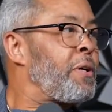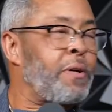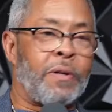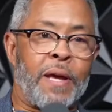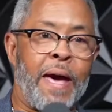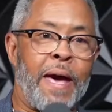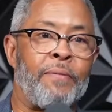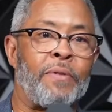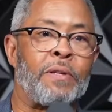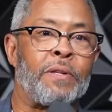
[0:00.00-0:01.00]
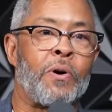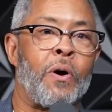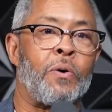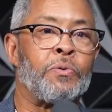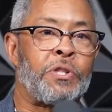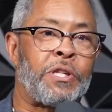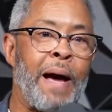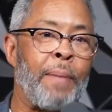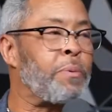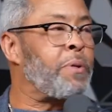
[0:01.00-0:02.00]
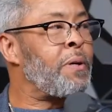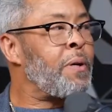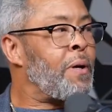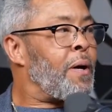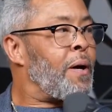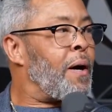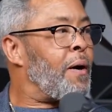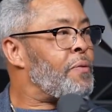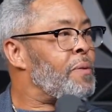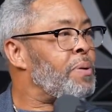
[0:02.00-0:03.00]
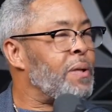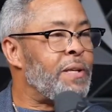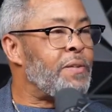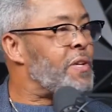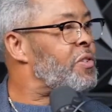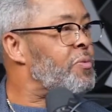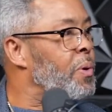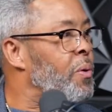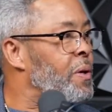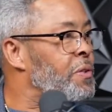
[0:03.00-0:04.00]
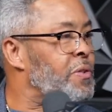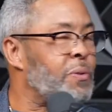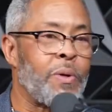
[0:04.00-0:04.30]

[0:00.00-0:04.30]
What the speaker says: could have its own chapter of the police explorers?